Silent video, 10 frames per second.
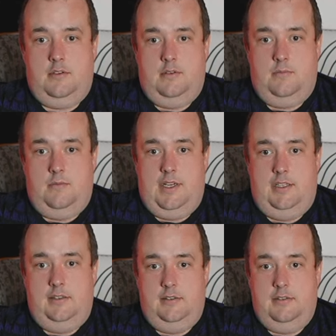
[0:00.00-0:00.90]

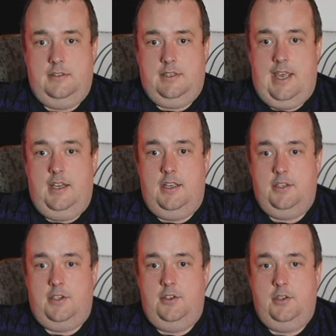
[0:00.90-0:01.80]
Well, Kelleher
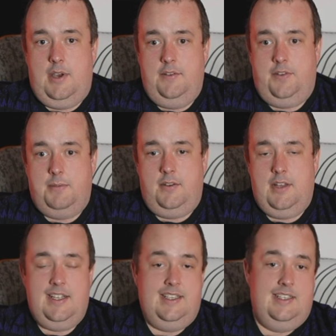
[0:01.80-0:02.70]
couldn't do anything about that.
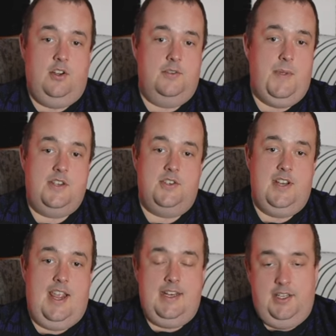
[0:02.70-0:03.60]
They did not mention
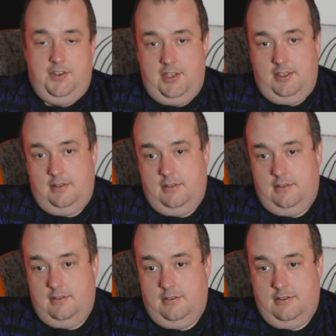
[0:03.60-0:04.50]
anything
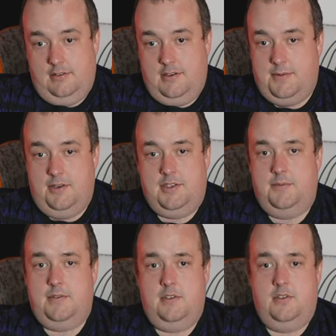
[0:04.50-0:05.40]
about
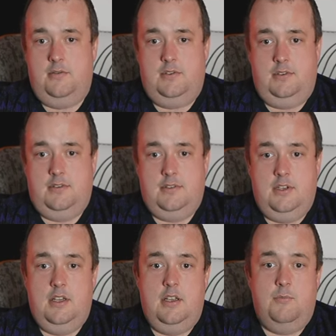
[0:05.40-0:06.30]
substitutions.
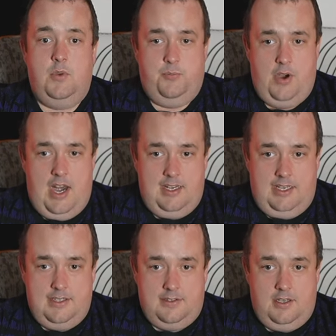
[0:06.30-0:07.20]
But Bradley
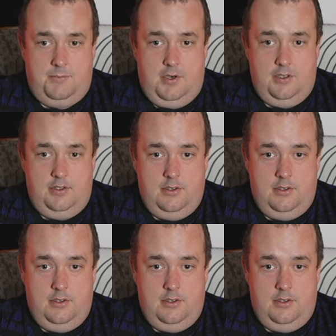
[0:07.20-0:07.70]
has come on.